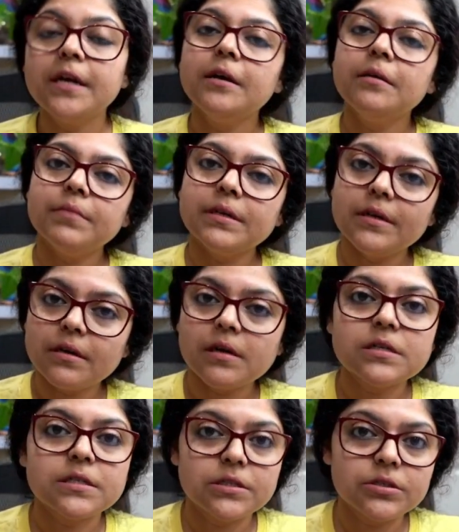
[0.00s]
but there
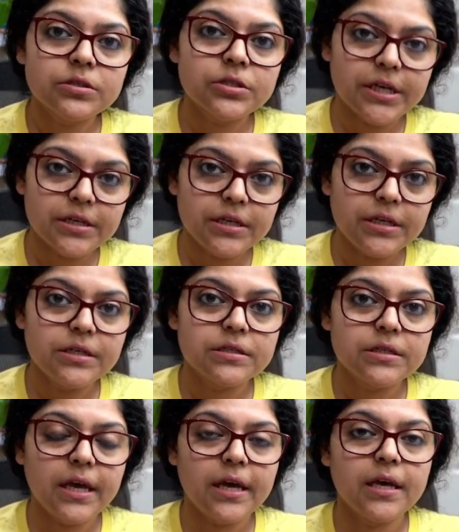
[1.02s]
are certain
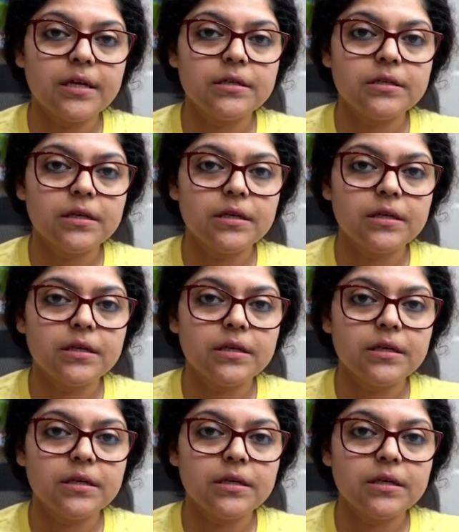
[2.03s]
techniques, and